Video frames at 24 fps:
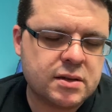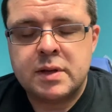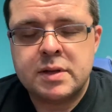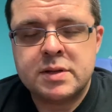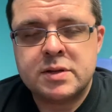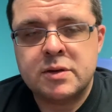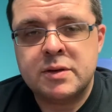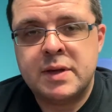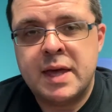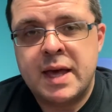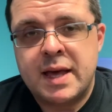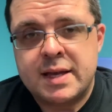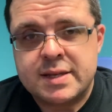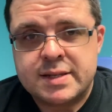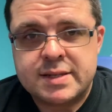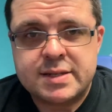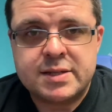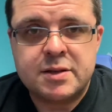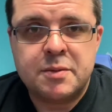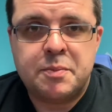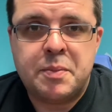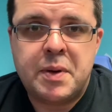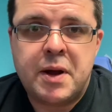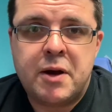So yes,
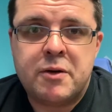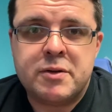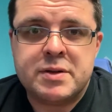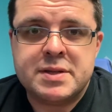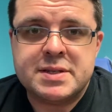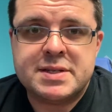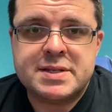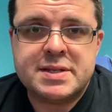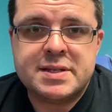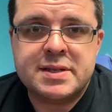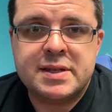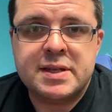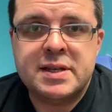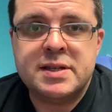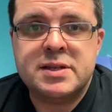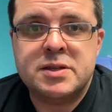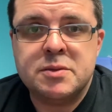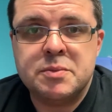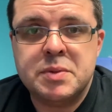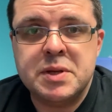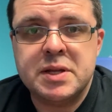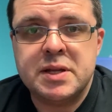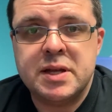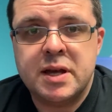the parents need to
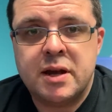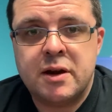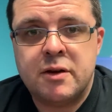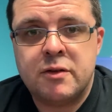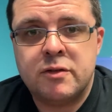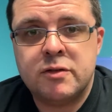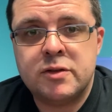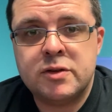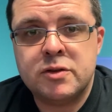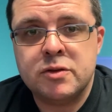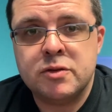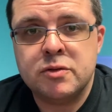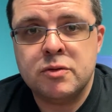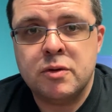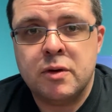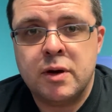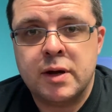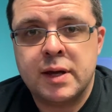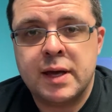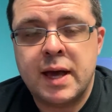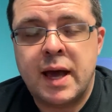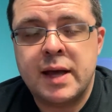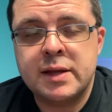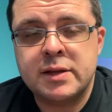be there to
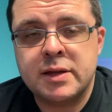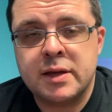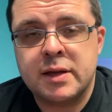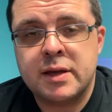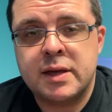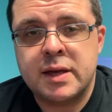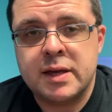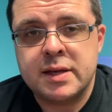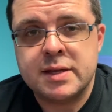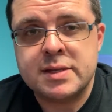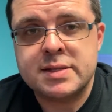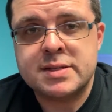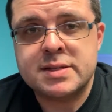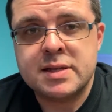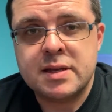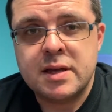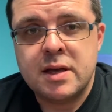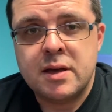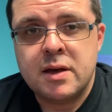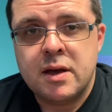guide the kids,